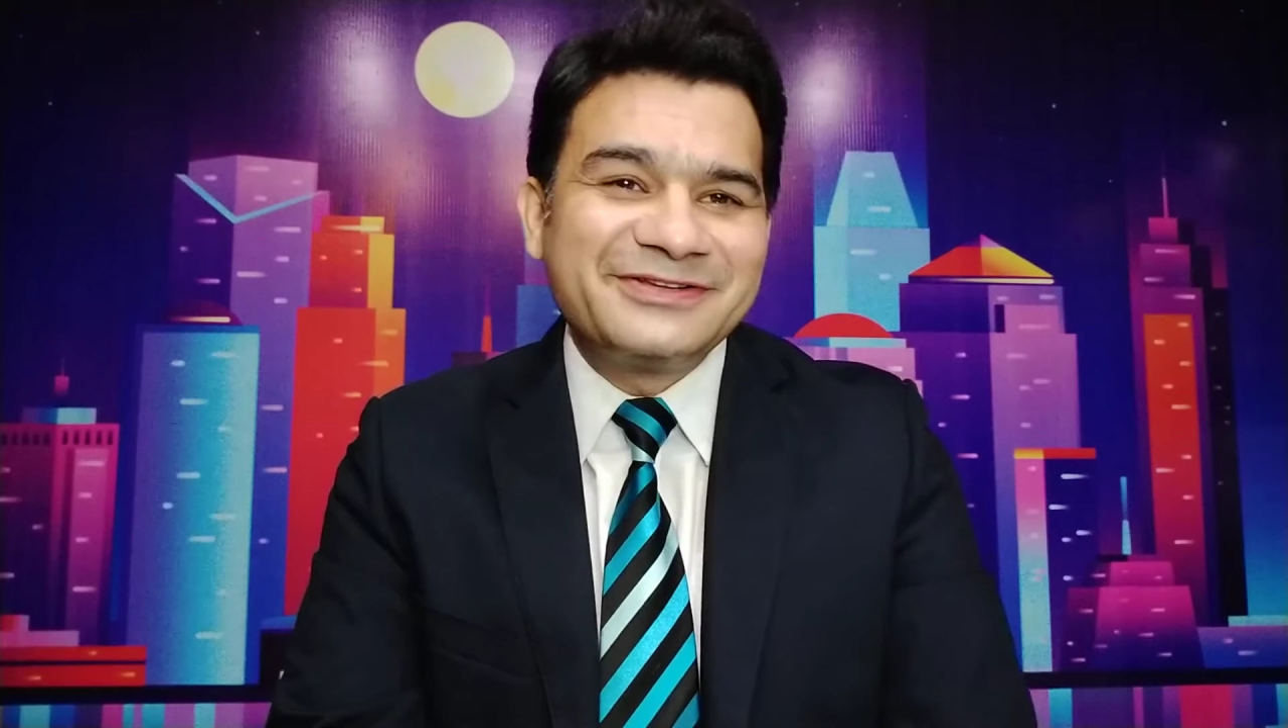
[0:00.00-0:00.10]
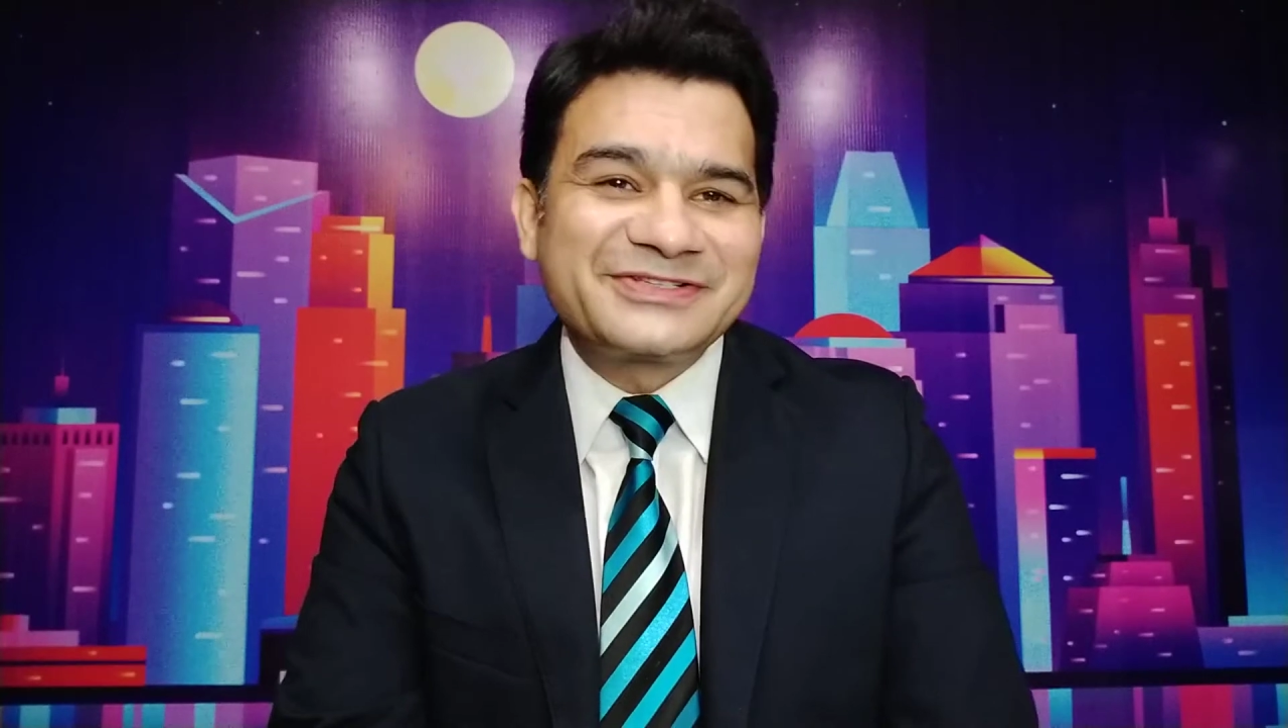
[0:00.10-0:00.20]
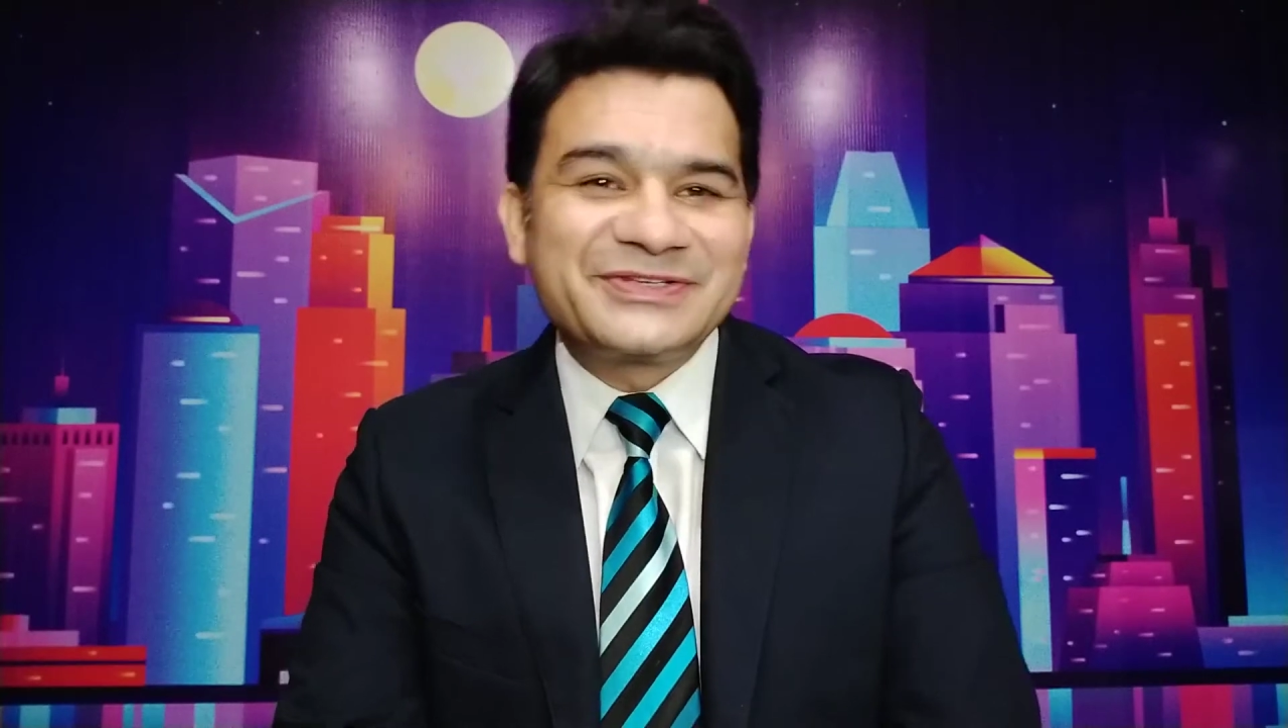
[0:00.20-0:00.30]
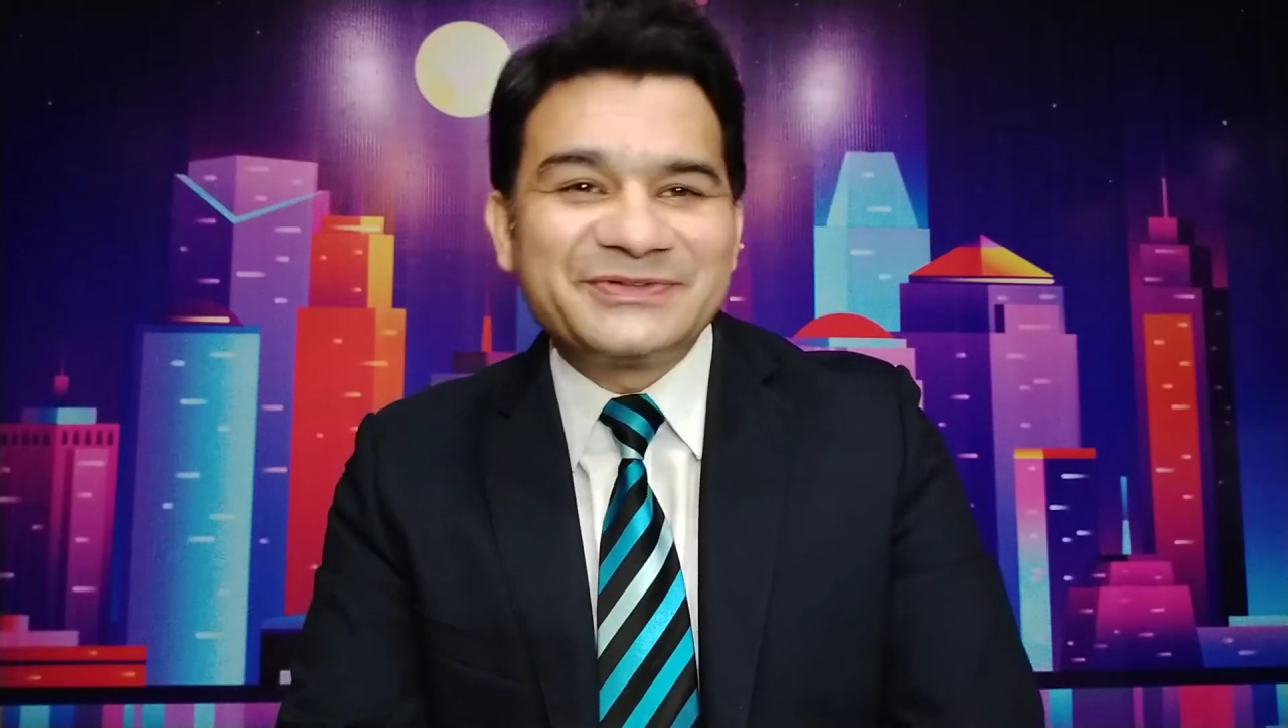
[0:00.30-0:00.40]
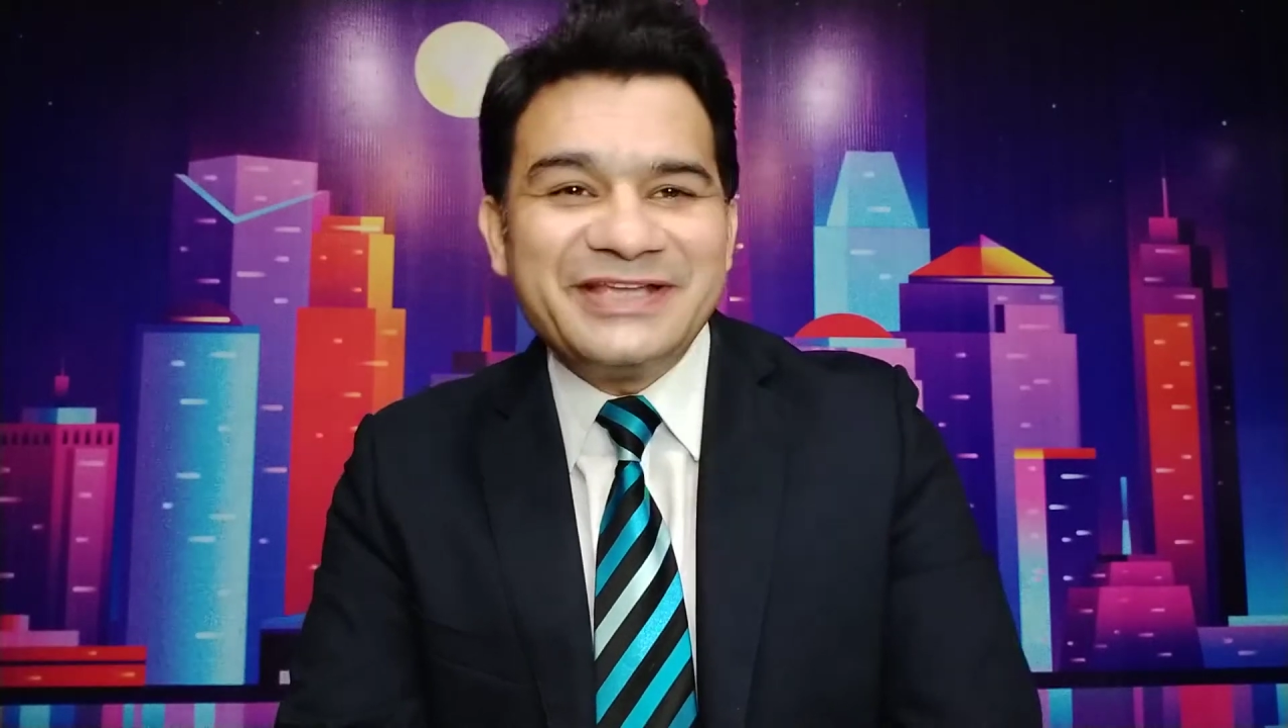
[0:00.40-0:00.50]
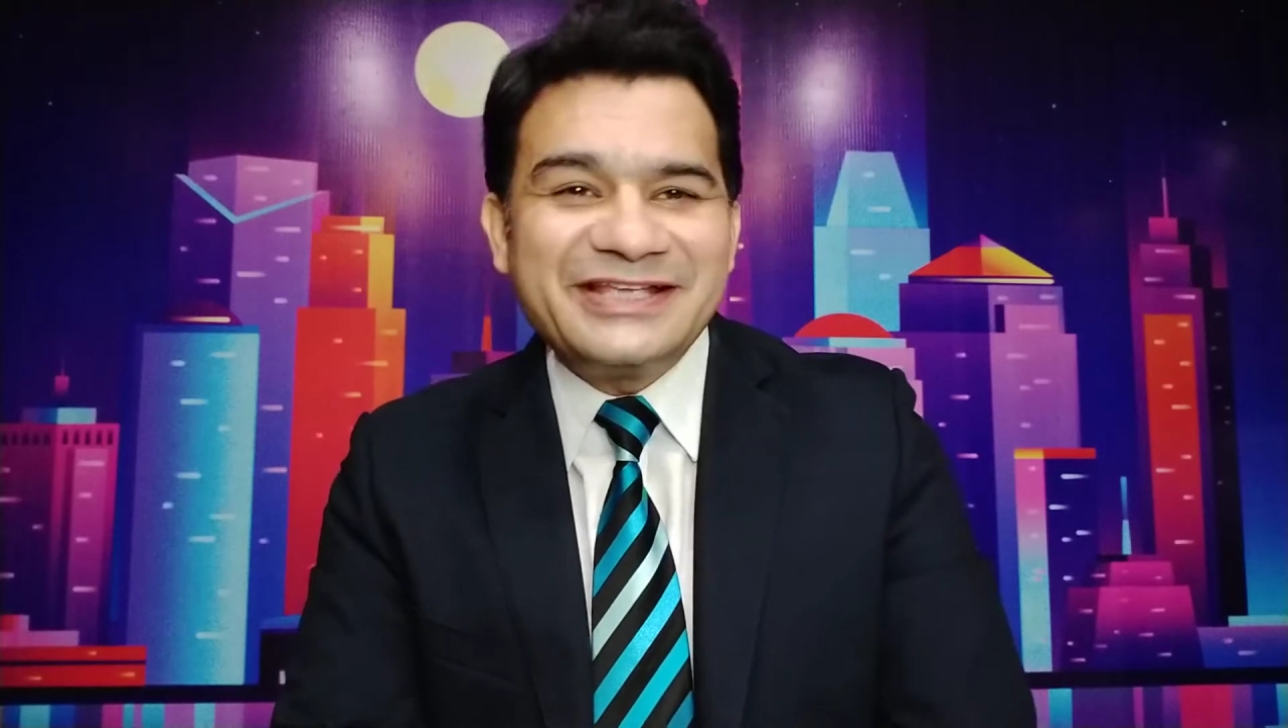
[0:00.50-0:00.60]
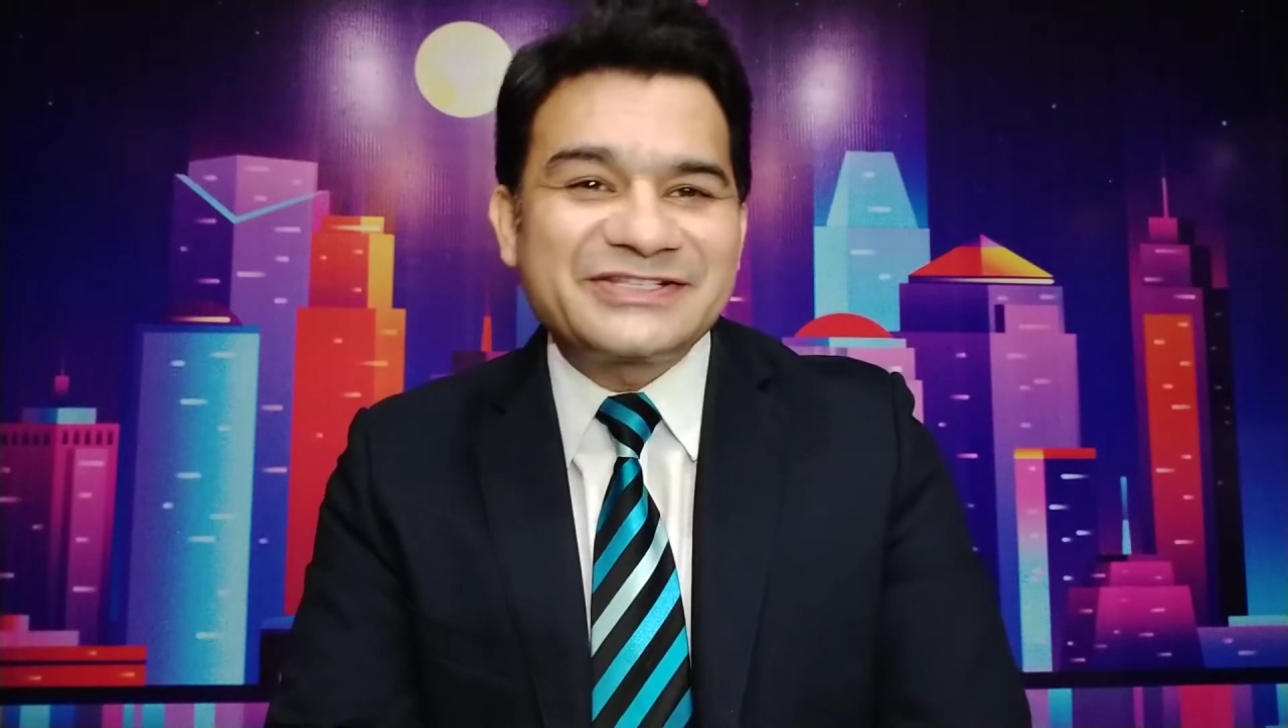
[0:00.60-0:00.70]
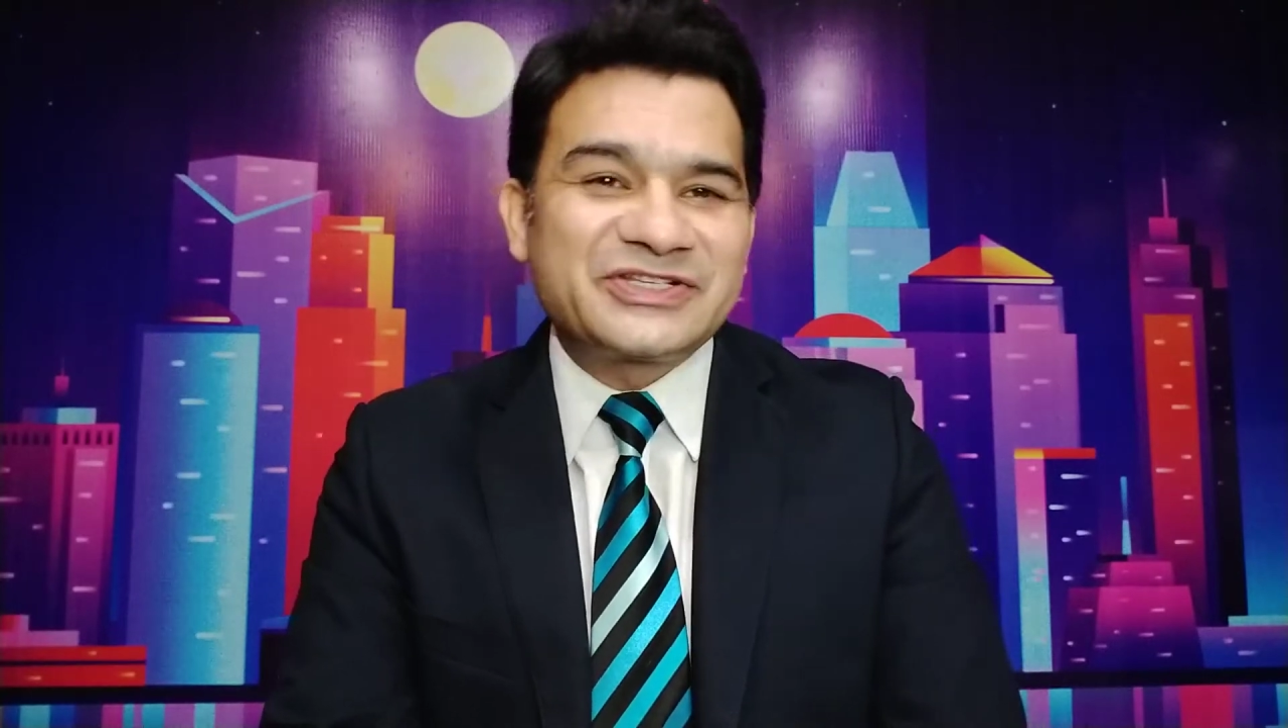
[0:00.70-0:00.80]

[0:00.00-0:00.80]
So these